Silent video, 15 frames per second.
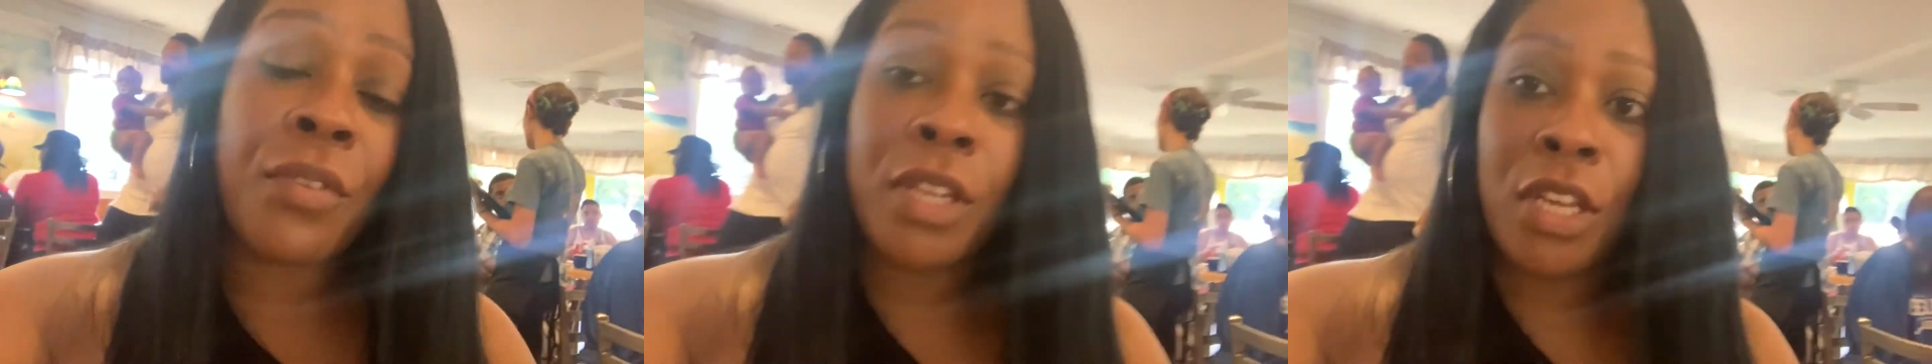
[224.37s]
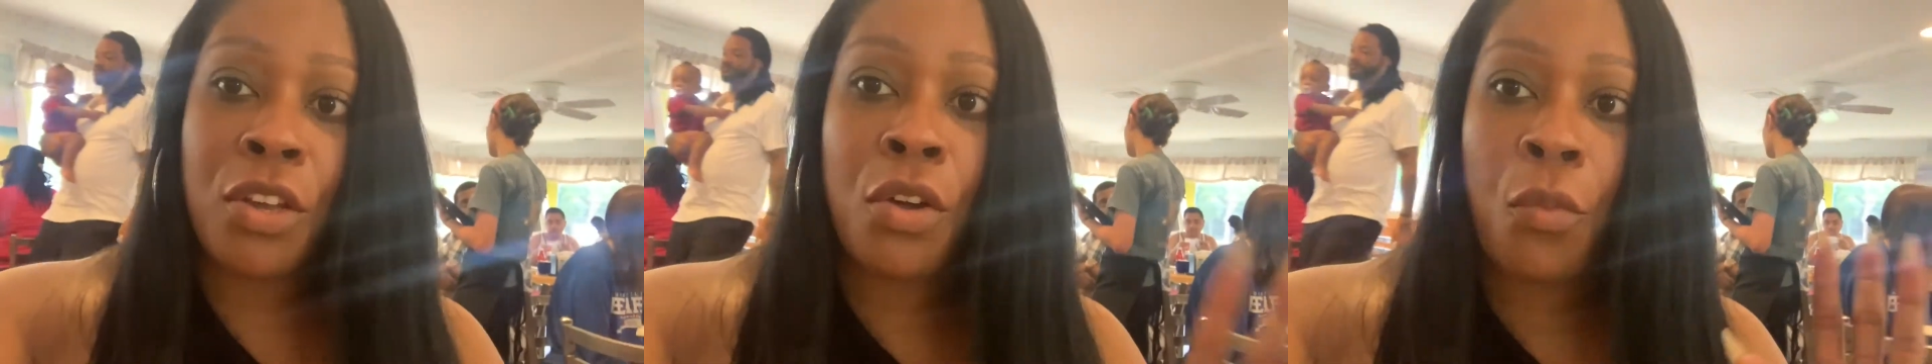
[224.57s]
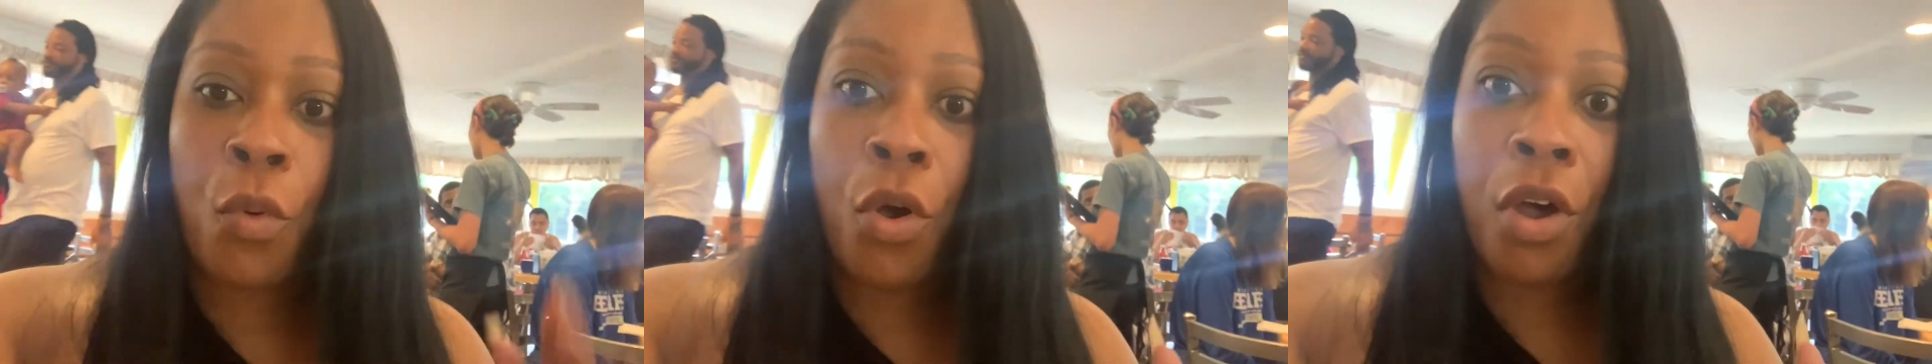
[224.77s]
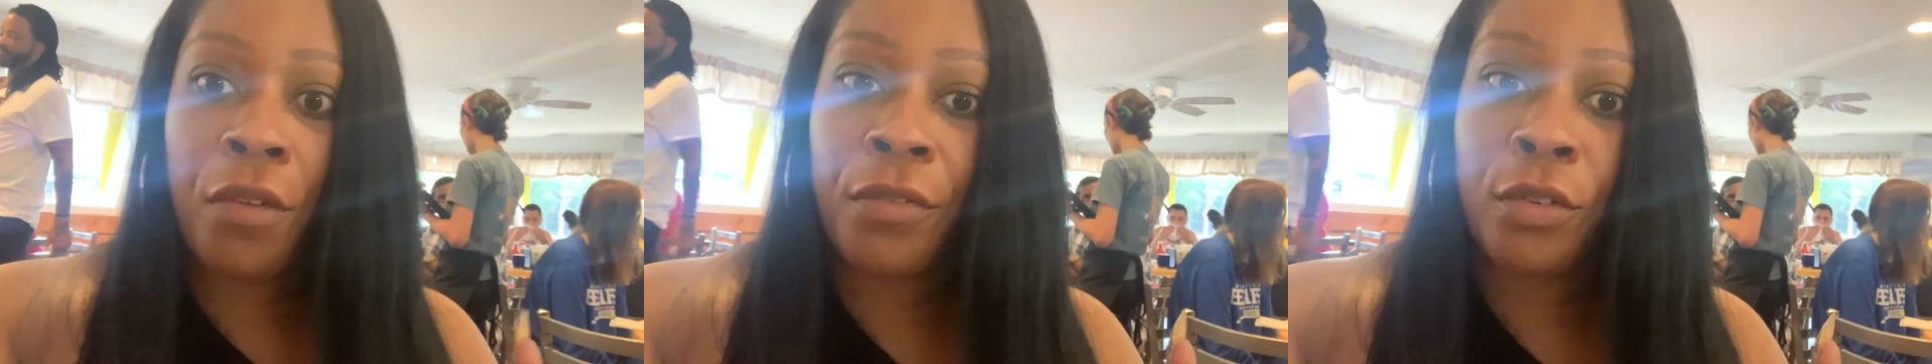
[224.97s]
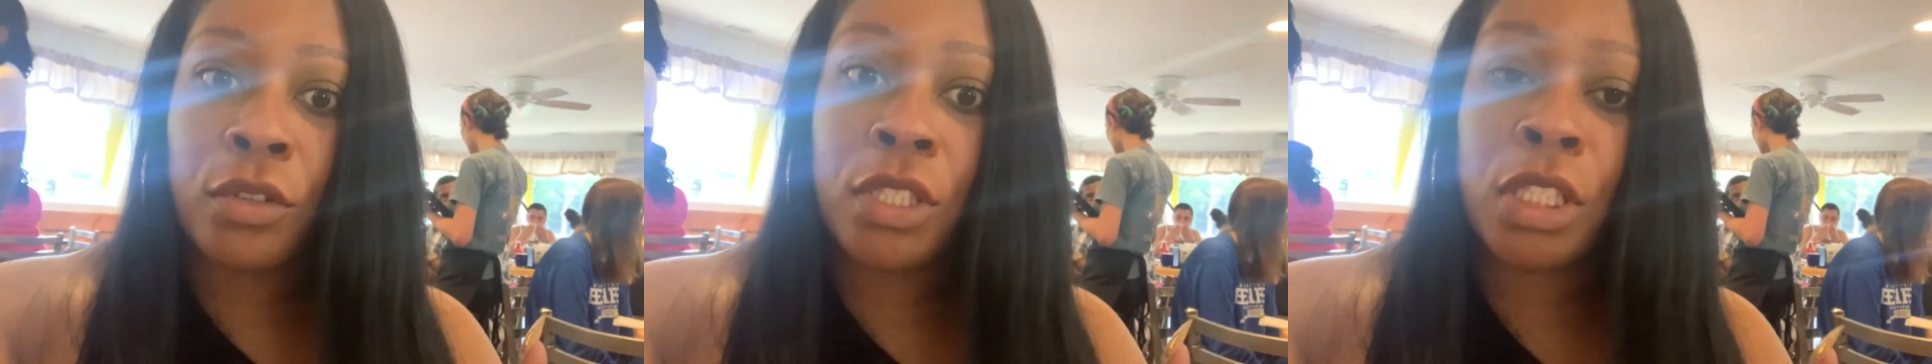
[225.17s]
really good
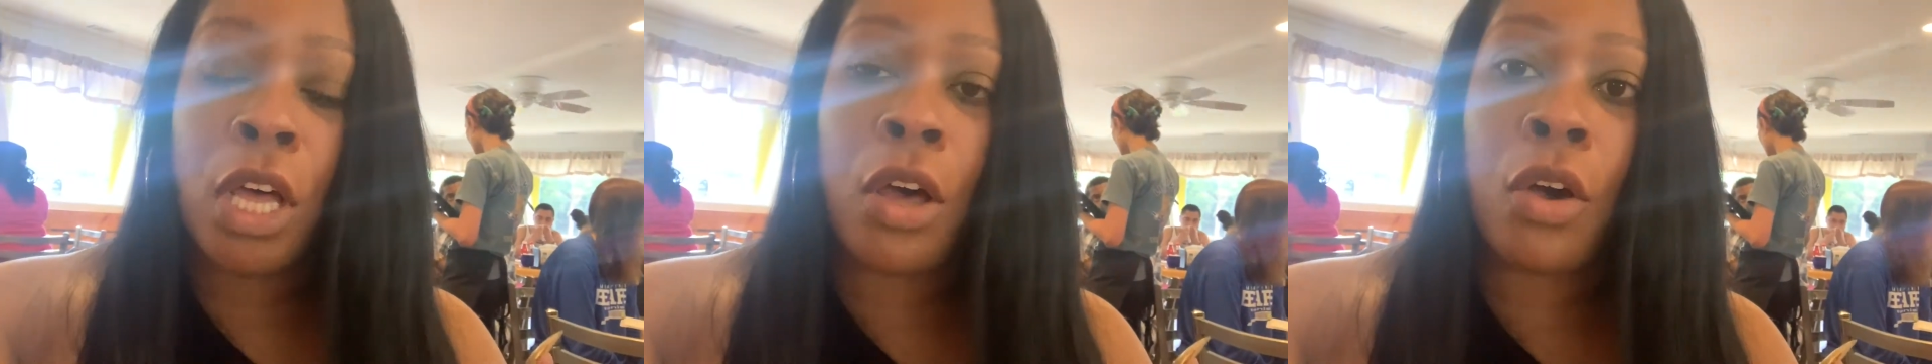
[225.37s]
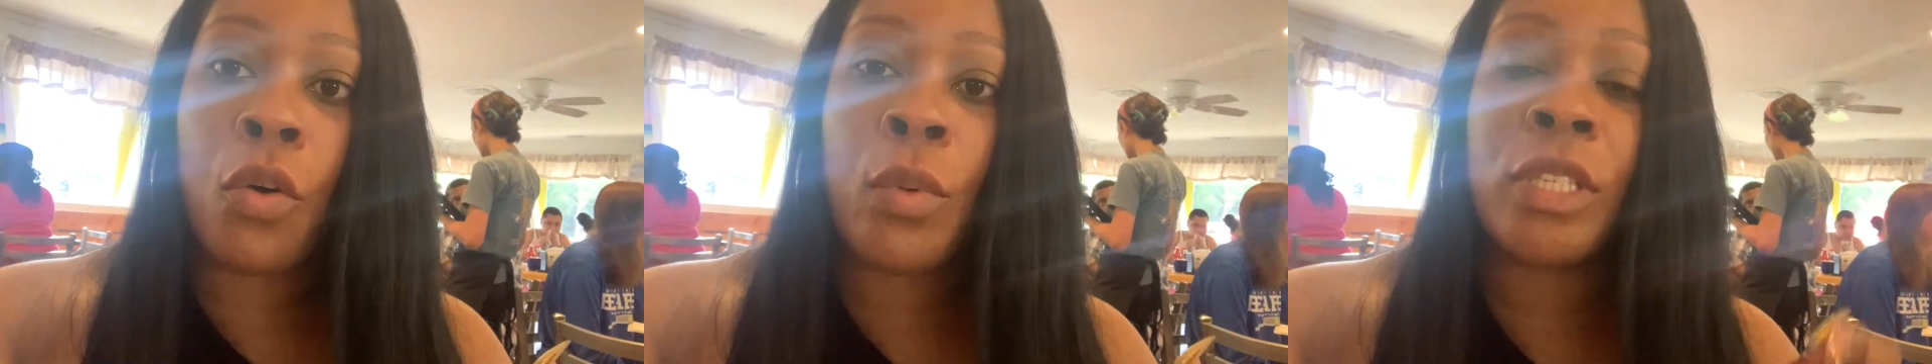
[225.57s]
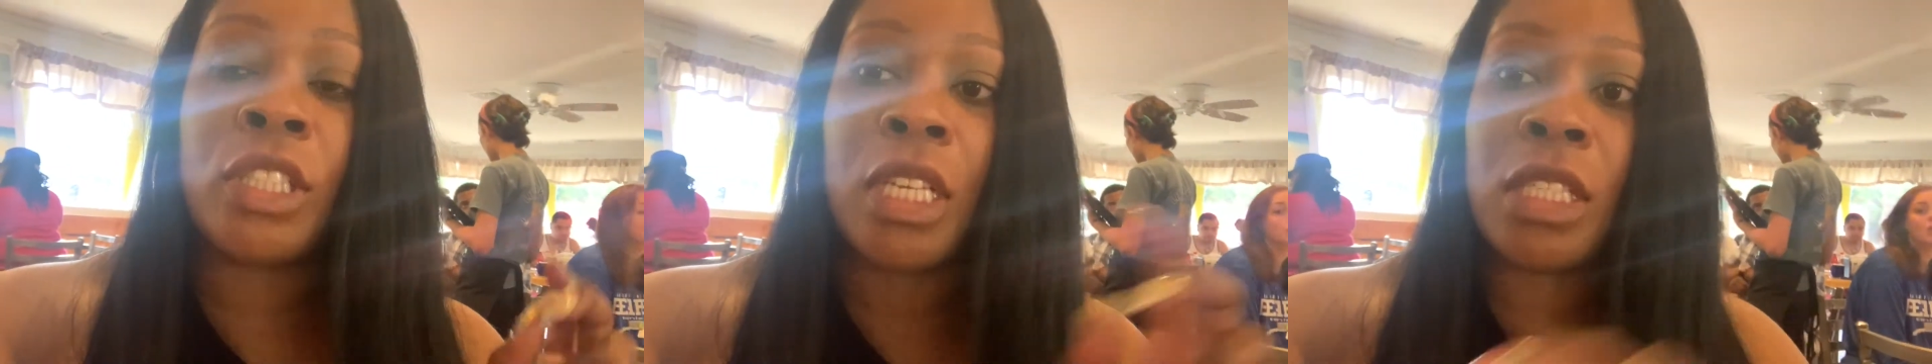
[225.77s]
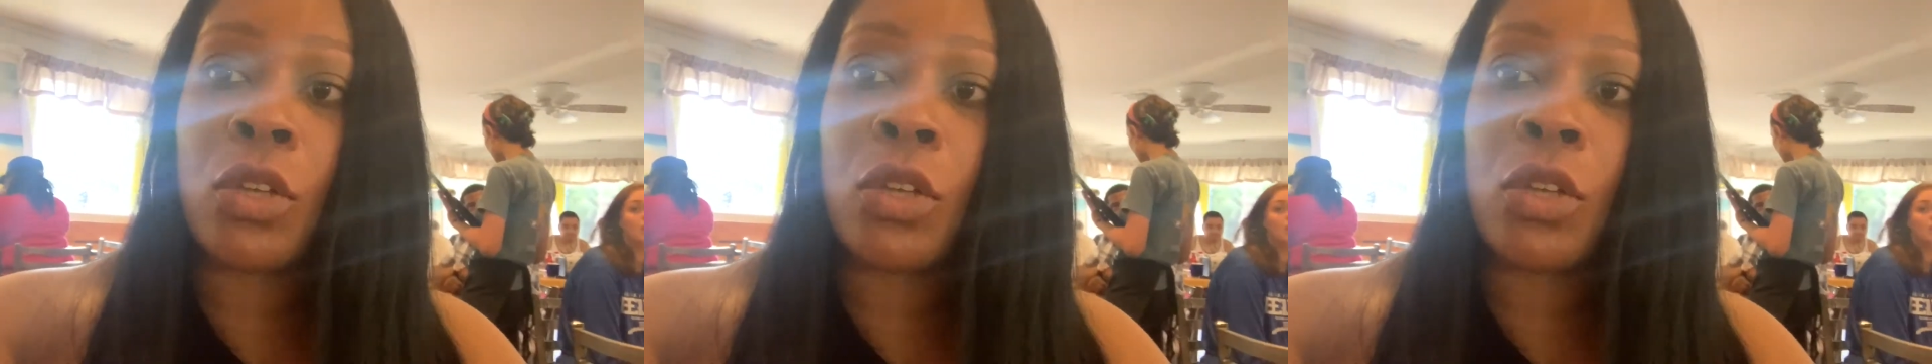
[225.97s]
waffles. So we just